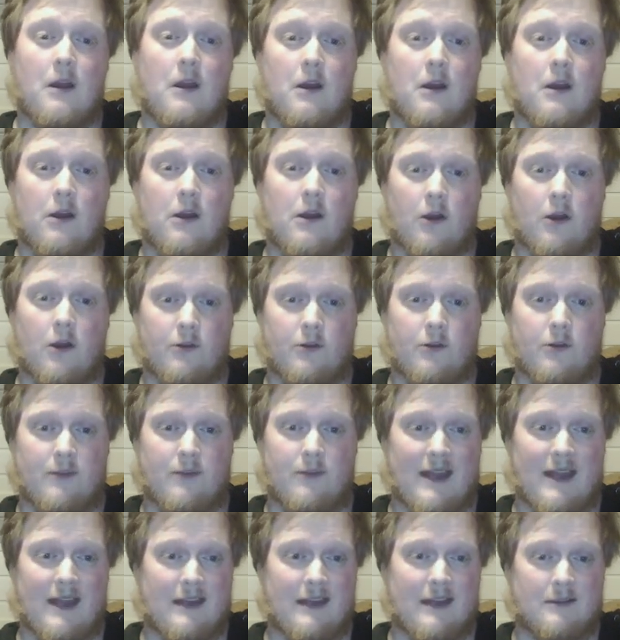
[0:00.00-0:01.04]
I could
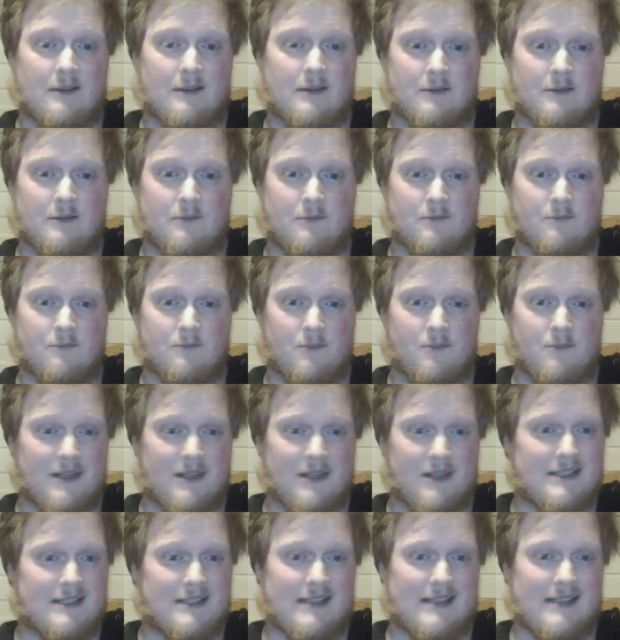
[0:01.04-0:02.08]
play
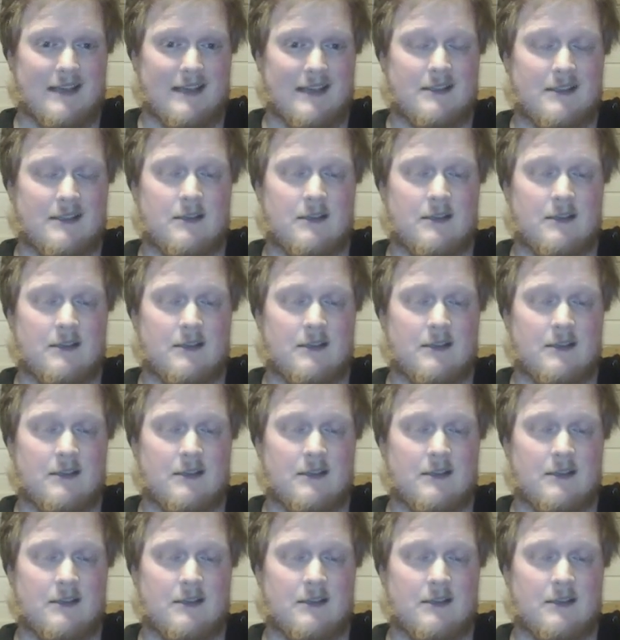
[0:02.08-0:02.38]
b6.